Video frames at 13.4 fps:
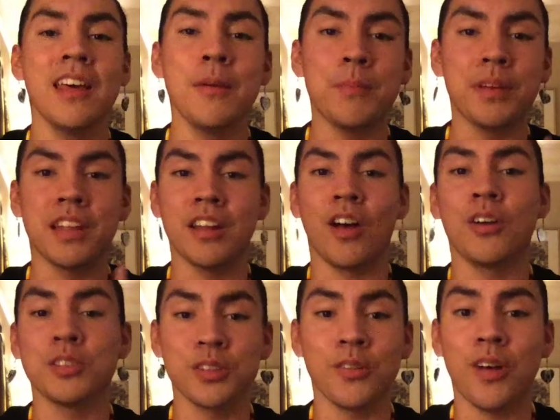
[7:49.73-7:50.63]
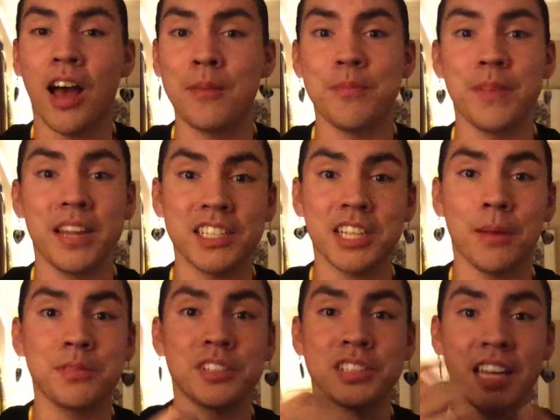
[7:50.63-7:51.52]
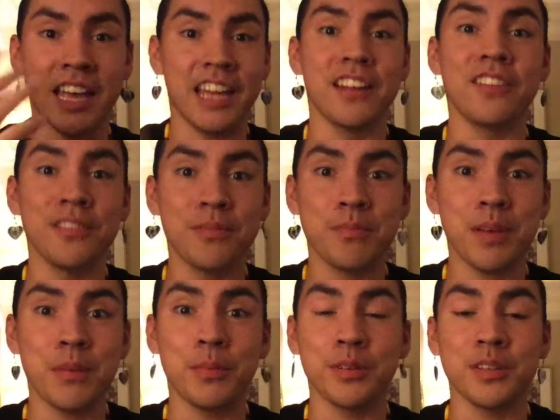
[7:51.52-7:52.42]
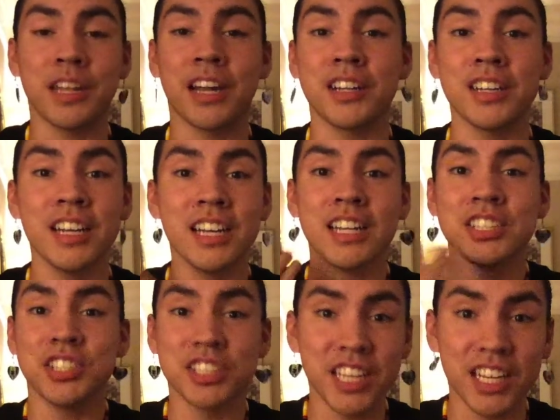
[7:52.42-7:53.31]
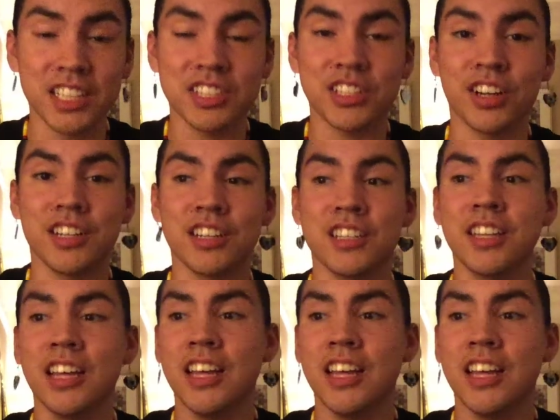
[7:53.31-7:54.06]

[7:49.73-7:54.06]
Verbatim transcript: but then also I'm many chapters ahead of people that are just getting started,